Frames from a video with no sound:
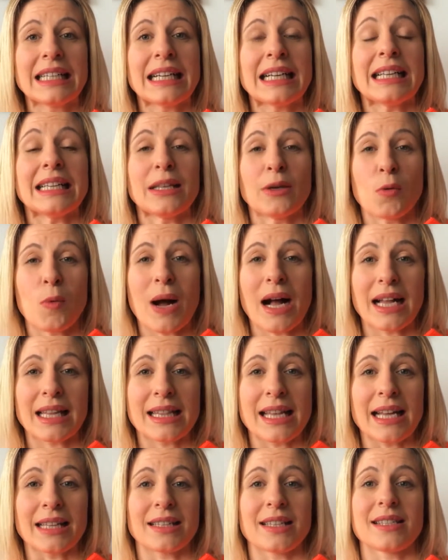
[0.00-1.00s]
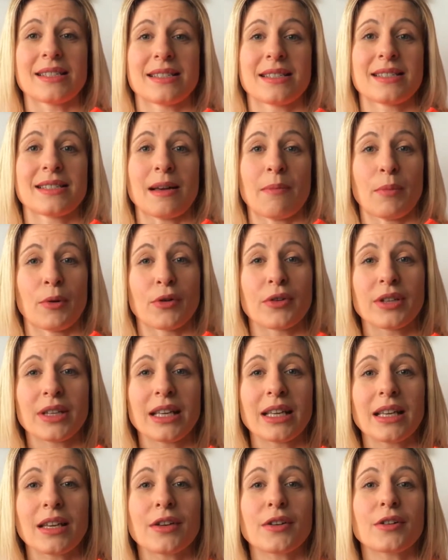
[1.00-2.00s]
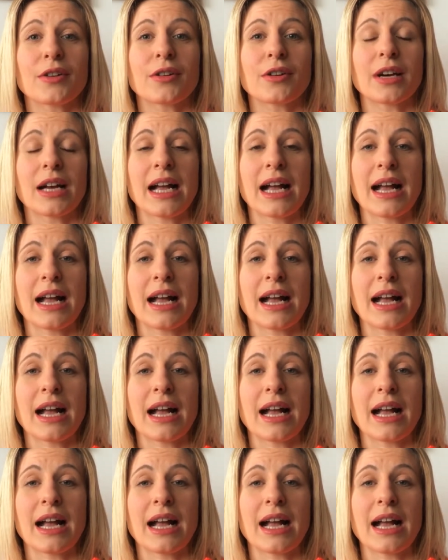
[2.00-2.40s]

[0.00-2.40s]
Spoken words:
The one that is supporting your